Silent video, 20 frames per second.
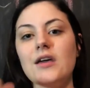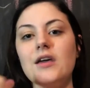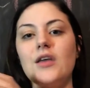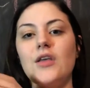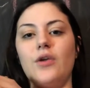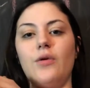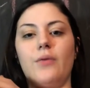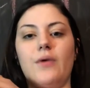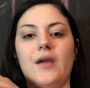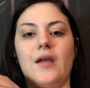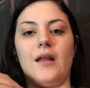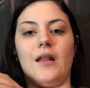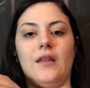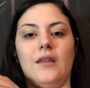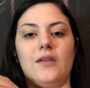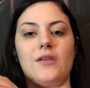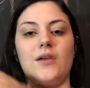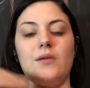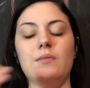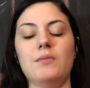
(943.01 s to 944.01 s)
you can
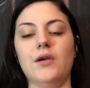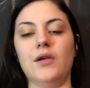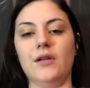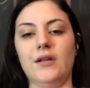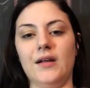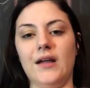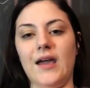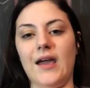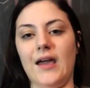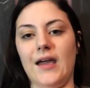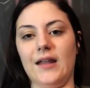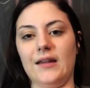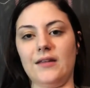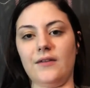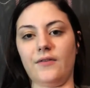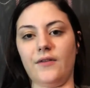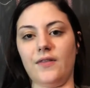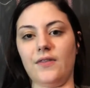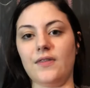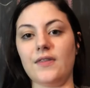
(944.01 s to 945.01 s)
communicate
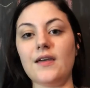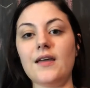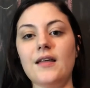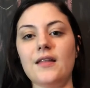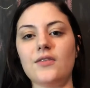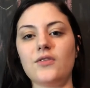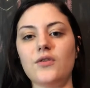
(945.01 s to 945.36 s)
different things,